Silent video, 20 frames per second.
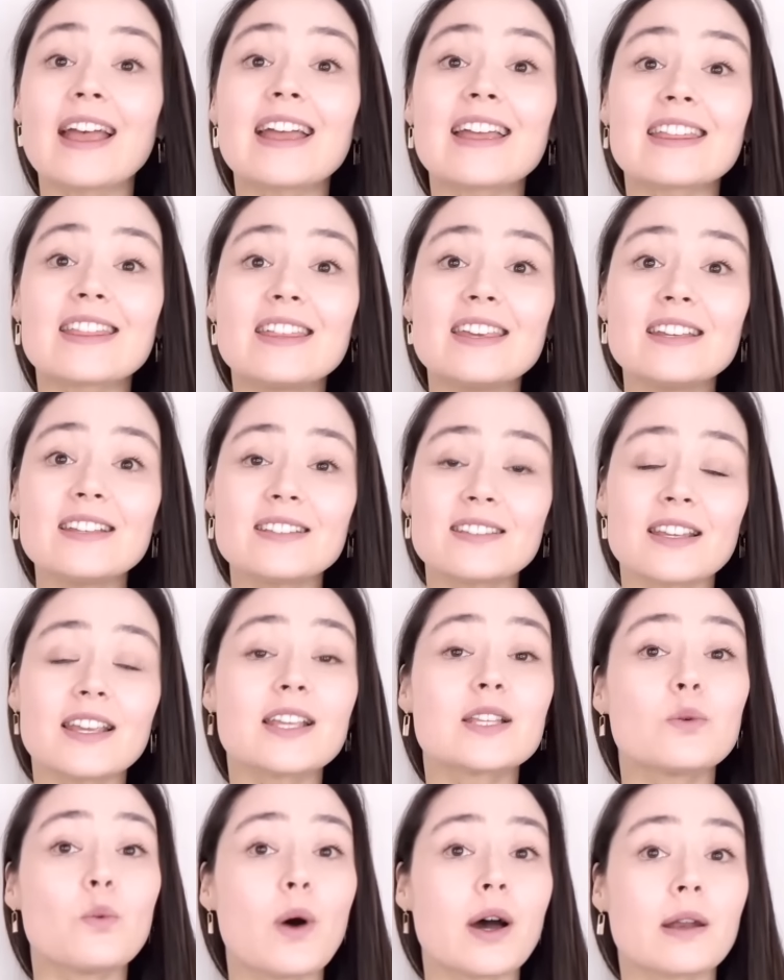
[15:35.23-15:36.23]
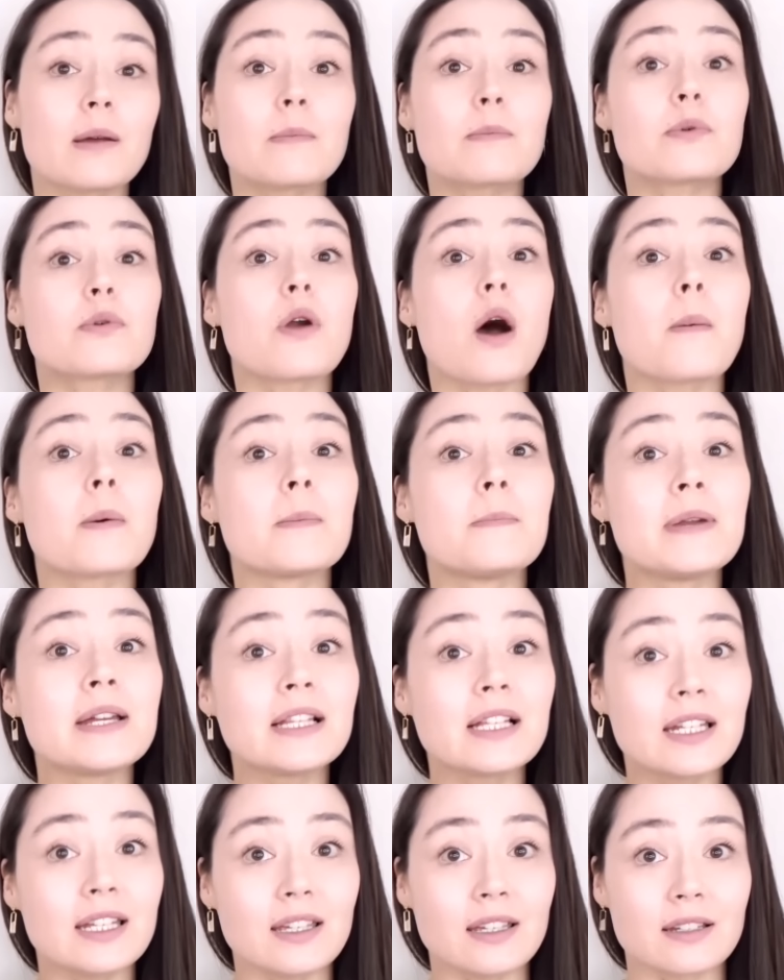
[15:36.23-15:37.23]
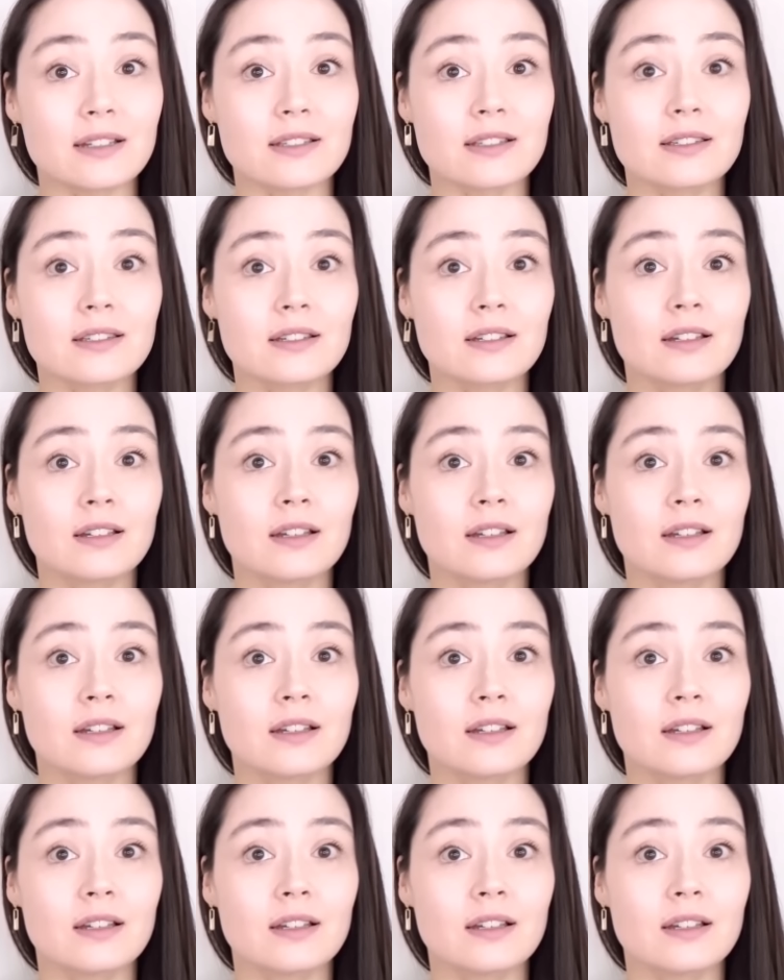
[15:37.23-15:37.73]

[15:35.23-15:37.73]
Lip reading: This is what probability is.